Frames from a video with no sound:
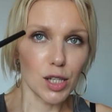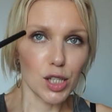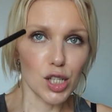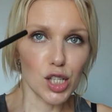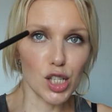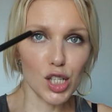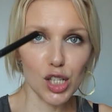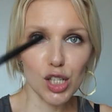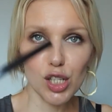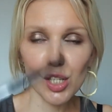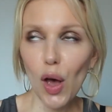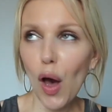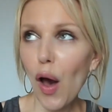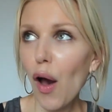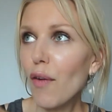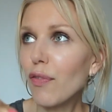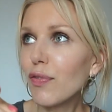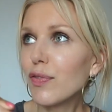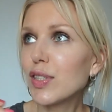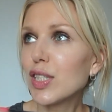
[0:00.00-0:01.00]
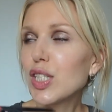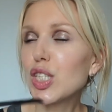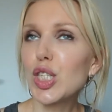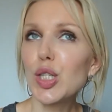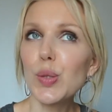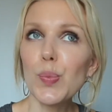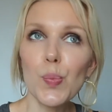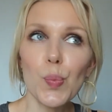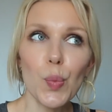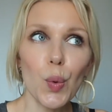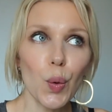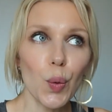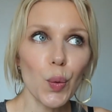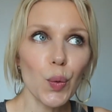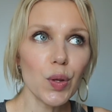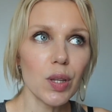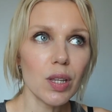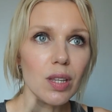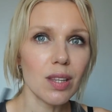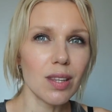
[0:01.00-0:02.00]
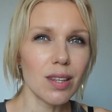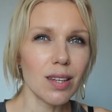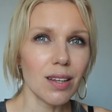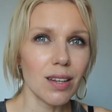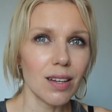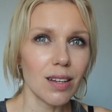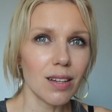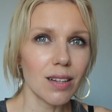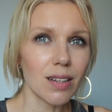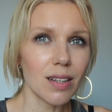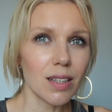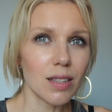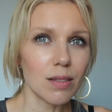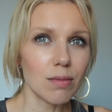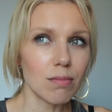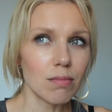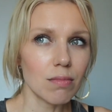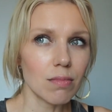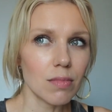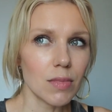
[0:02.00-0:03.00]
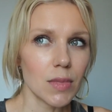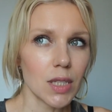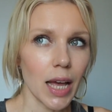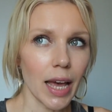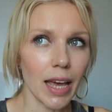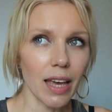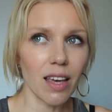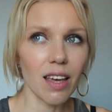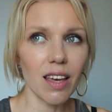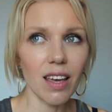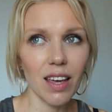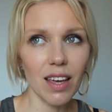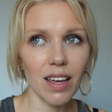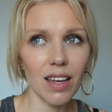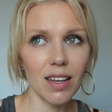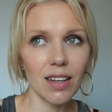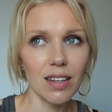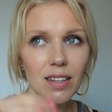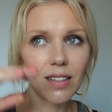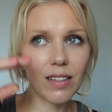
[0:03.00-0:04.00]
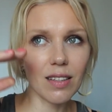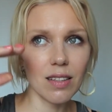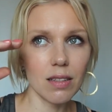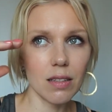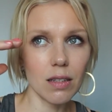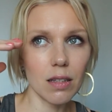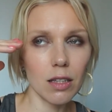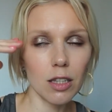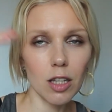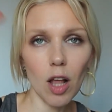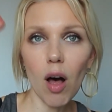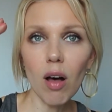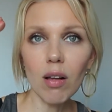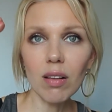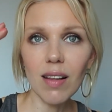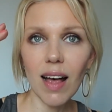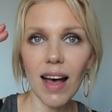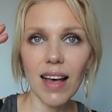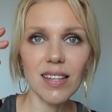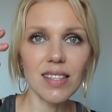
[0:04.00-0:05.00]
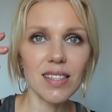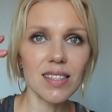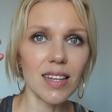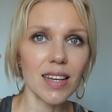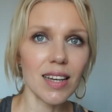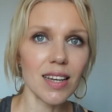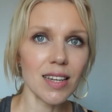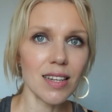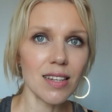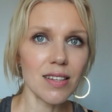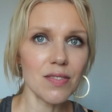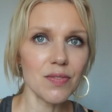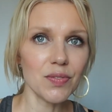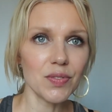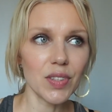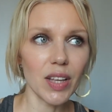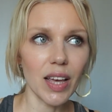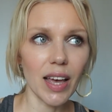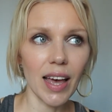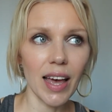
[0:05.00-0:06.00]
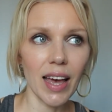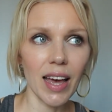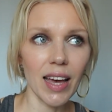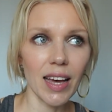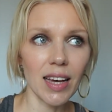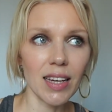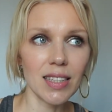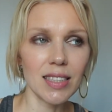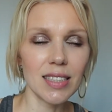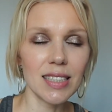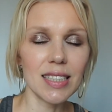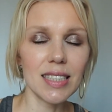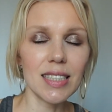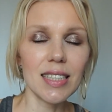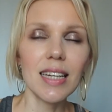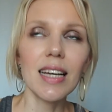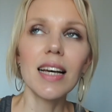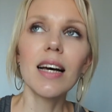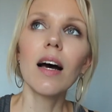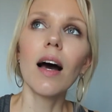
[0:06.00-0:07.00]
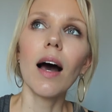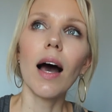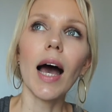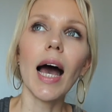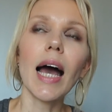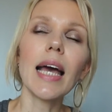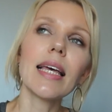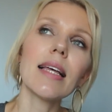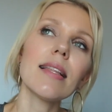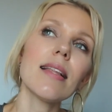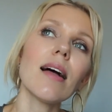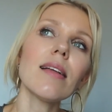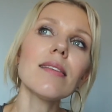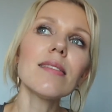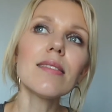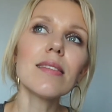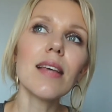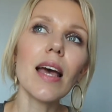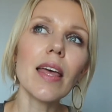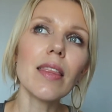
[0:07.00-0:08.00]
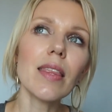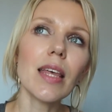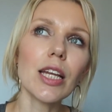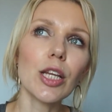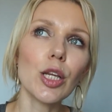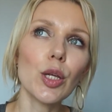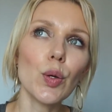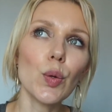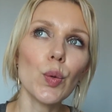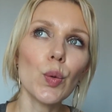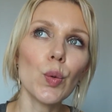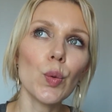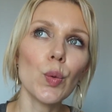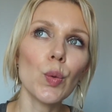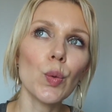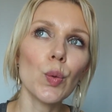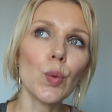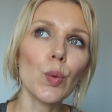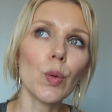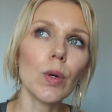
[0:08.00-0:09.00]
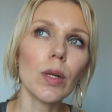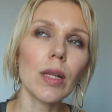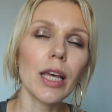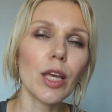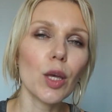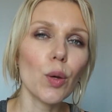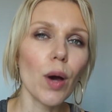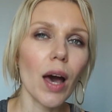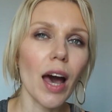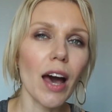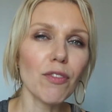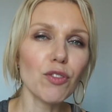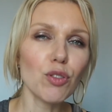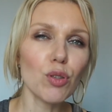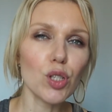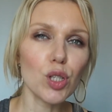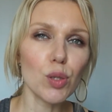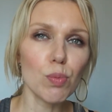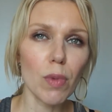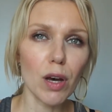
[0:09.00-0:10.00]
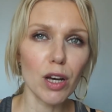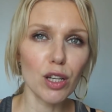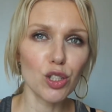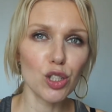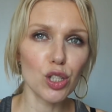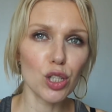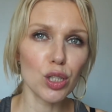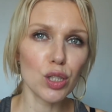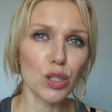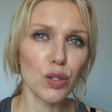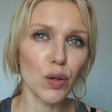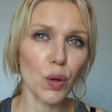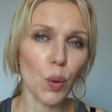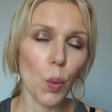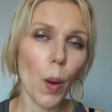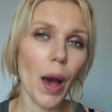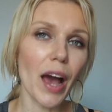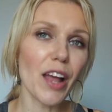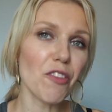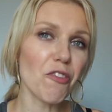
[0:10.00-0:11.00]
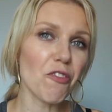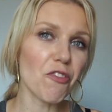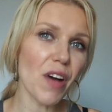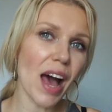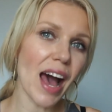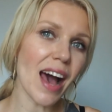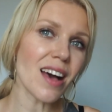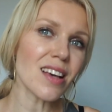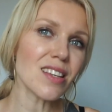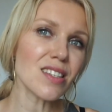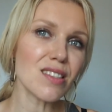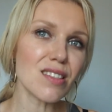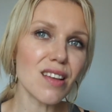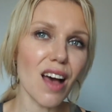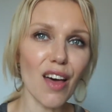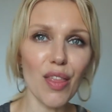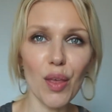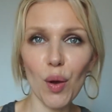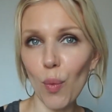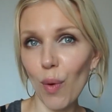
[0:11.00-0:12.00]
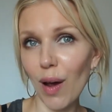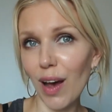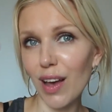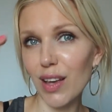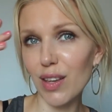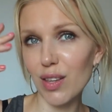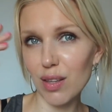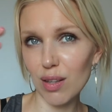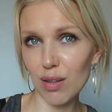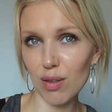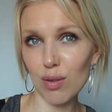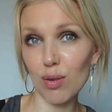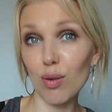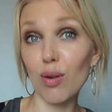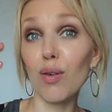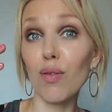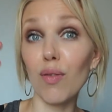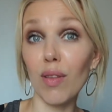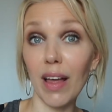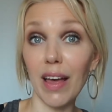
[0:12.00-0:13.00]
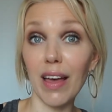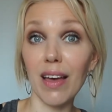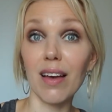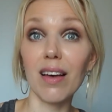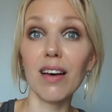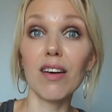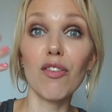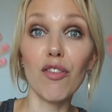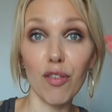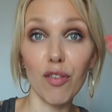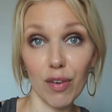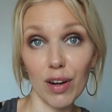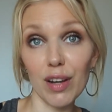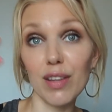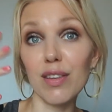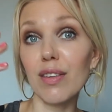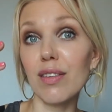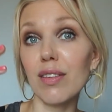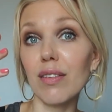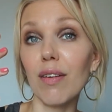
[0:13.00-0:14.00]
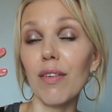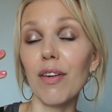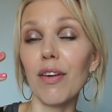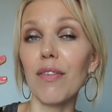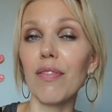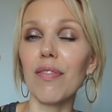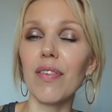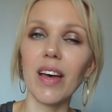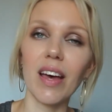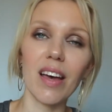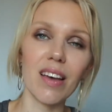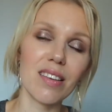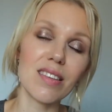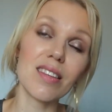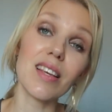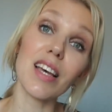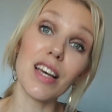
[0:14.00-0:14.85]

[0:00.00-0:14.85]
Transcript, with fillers: Soft, smooth, like long lasting, and I cannot say that you, like you have to smudge it quite fast, otherwise it sort of like freezes on your face.